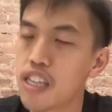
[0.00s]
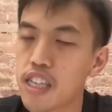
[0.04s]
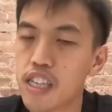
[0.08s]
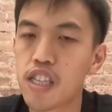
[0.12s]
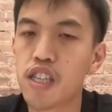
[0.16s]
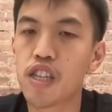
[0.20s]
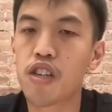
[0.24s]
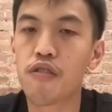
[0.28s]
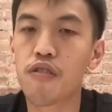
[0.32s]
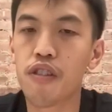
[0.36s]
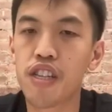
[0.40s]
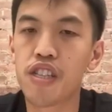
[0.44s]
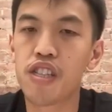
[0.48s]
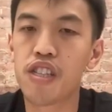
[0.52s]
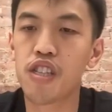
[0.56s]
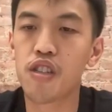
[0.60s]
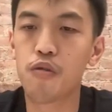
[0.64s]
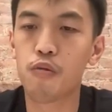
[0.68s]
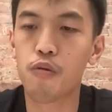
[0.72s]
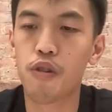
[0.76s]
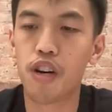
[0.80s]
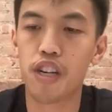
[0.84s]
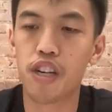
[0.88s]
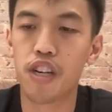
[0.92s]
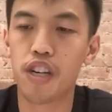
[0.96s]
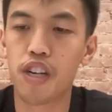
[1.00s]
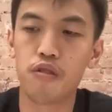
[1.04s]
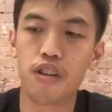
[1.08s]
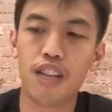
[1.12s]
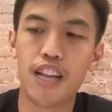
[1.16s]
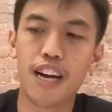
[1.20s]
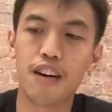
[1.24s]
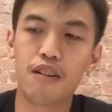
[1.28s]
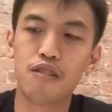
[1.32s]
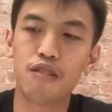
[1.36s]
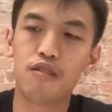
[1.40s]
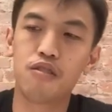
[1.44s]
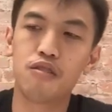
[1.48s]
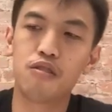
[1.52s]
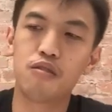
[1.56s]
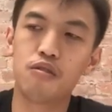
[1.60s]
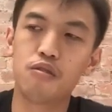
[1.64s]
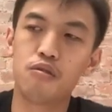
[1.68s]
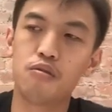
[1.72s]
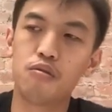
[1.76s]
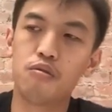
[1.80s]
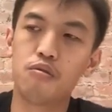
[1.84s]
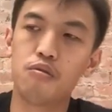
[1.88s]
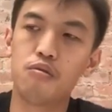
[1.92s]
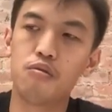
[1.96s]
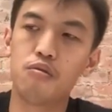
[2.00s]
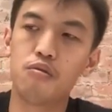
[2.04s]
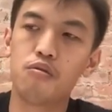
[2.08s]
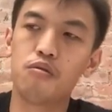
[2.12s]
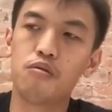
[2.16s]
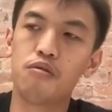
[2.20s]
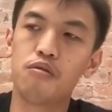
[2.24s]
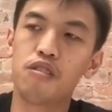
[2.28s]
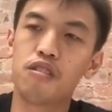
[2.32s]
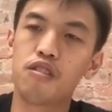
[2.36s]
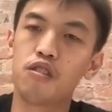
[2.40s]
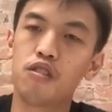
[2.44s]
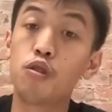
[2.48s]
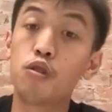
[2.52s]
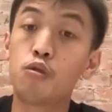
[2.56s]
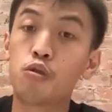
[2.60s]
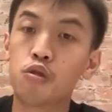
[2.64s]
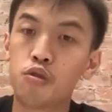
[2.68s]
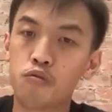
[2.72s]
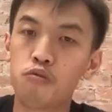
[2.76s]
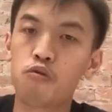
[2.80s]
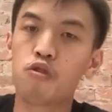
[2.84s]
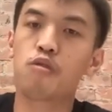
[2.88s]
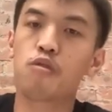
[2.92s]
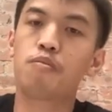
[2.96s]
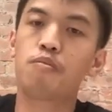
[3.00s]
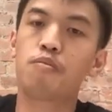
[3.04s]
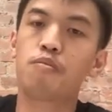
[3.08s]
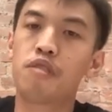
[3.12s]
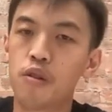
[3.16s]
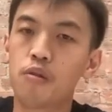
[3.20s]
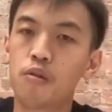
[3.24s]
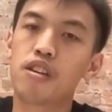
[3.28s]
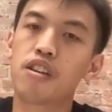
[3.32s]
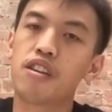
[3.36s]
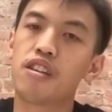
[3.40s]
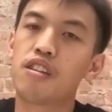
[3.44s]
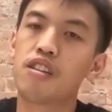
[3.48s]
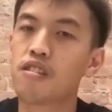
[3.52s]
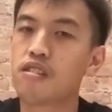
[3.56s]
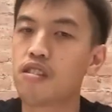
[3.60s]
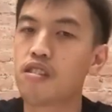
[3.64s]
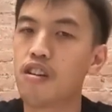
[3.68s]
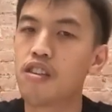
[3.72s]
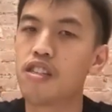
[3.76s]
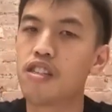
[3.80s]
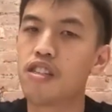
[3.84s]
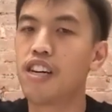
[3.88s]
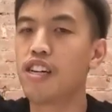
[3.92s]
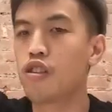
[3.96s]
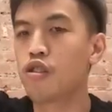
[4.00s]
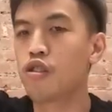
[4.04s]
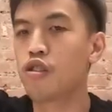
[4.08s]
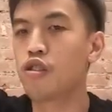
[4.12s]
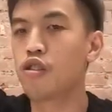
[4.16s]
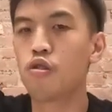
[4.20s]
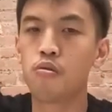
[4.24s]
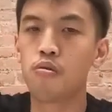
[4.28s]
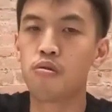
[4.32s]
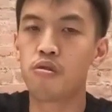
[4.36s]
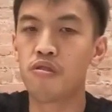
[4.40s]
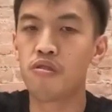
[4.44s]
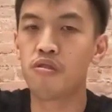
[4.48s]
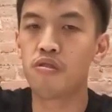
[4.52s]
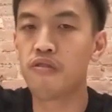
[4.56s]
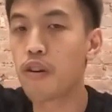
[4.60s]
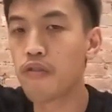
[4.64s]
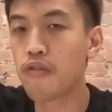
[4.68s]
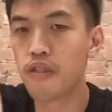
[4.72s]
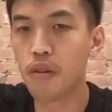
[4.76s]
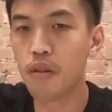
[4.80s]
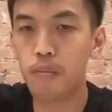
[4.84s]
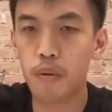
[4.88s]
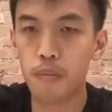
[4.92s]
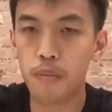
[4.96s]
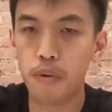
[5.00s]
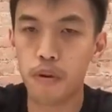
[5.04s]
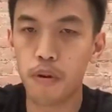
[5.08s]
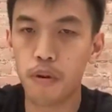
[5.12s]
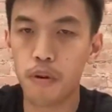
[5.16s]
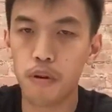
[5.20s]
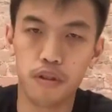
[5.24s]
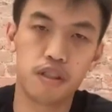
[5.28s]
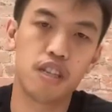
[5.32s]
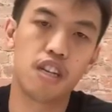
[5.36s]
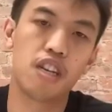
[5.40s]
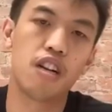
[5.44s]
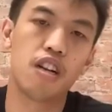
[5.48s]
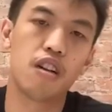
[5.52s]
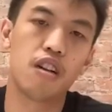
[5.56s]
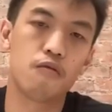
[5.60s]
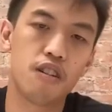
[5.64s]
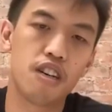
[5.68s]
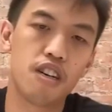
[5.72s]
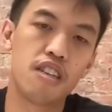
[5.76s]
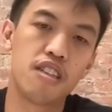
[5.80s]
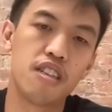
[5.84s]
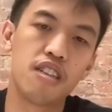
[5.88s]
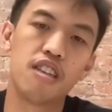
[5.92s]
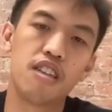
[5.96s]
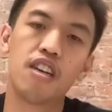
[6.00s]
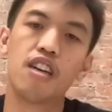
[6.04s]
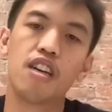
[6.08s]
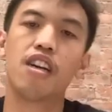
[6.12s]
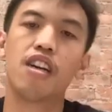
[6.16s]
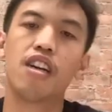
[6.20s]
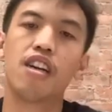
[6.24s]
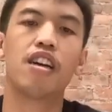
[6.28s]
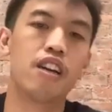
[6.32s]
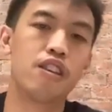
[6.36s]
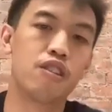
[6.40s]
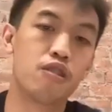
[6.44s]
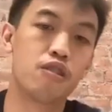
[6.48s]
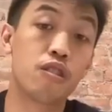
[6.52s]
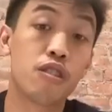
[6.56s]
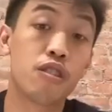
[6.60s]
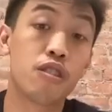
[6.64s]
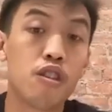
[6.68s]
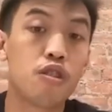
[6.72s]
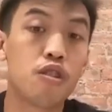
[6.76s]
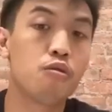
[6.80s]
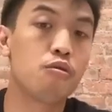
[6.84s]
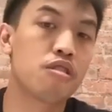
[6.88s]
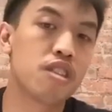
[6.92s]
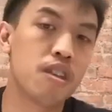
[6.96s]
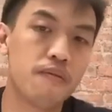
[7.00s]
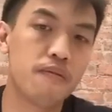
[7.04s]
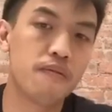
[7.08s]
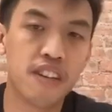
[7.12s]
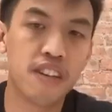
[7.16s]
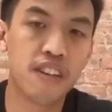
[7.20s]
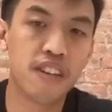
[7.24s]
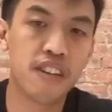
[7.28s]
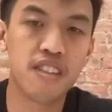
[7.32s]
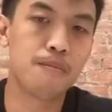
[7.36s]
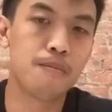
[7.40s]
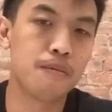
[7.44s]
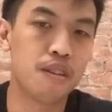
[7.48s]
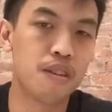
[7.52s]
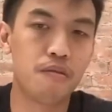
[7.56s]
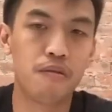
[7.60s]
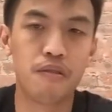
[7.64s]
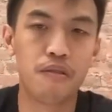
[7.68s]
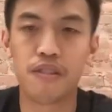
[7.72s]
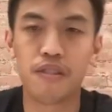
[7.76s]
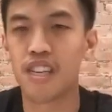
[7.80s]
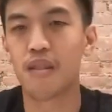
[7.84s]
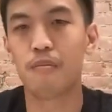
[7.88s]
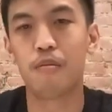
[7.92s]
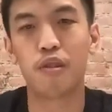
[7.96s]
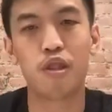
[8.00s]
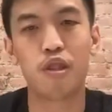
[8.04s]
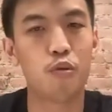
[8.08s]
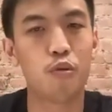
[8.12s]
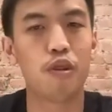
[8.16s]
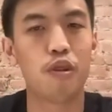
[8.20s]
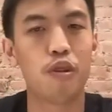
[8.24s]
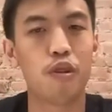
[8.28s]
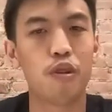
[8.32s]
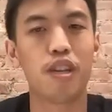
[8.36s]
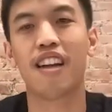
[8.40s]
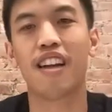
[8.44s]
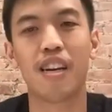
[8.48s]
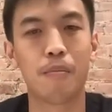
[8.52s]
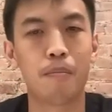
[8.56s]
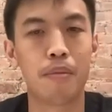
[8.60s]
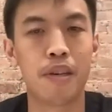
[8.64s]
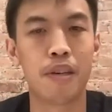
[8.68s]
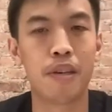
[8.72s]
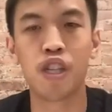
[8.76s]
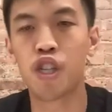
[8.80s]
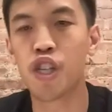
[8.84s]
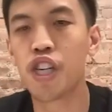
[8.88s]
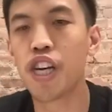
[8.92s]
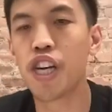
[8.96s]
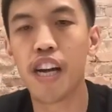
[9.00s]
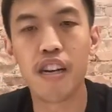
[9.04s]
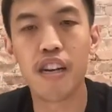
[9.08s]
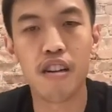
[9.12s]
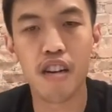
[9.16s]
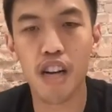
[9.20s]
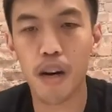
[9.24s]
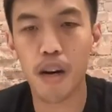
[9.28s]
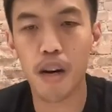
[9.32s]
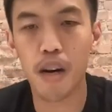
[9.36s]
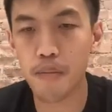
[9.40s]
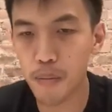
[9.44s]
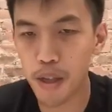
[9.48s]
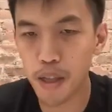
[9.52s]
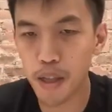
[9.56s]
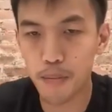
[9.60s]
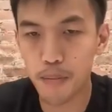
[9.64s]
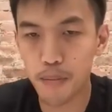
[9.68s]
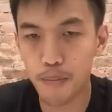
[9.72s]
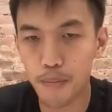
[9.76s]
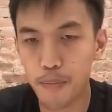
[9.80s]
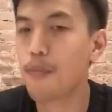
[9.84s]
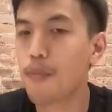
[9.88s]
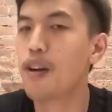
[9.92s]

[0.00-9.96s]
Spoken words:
integration where you allowed to use warp tokens on the L2 to vote for proposals in L1. And so you can do something similar, would say, between like PGN and Optimism.